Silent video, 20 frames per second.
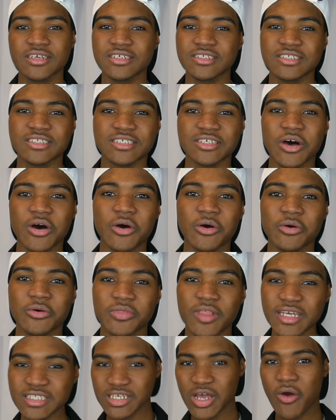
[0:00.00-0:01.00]
So
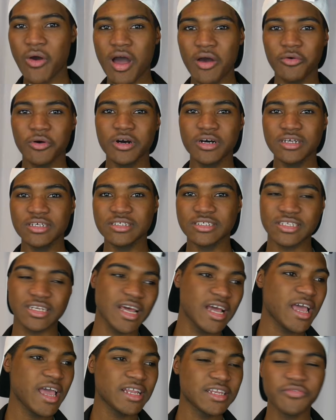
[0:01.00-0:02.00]
that's how I was, and
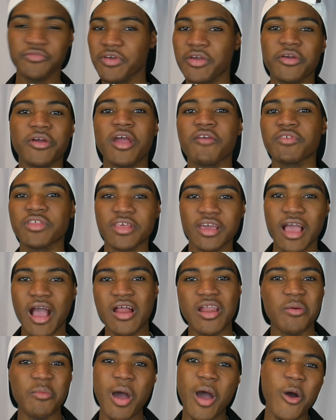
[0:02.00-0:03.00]
I had to figure everything
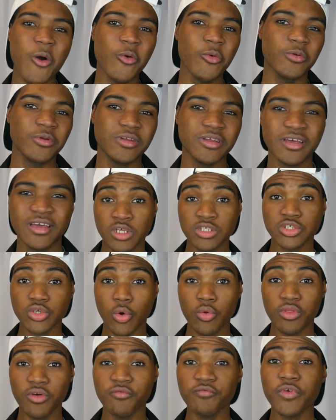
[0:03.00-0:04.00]
out on my own.
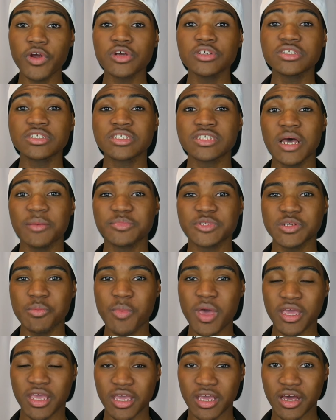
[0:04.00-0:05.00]
So the first step to
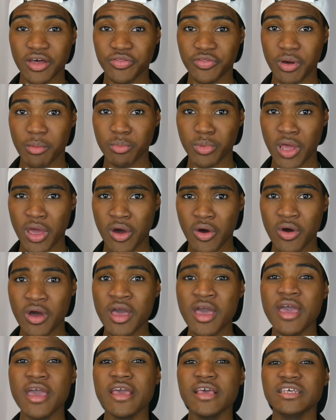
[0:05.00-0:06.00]
making a thumbnail
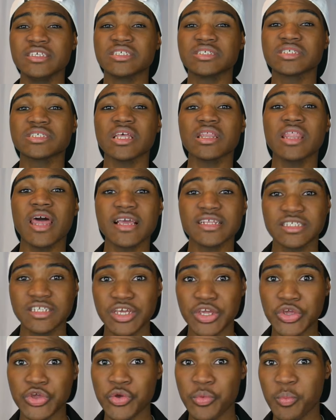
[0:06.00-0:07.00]
is
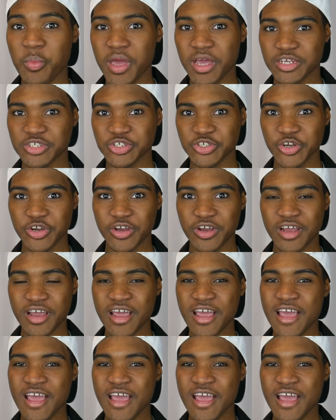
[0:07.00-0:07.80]
selecting your picture.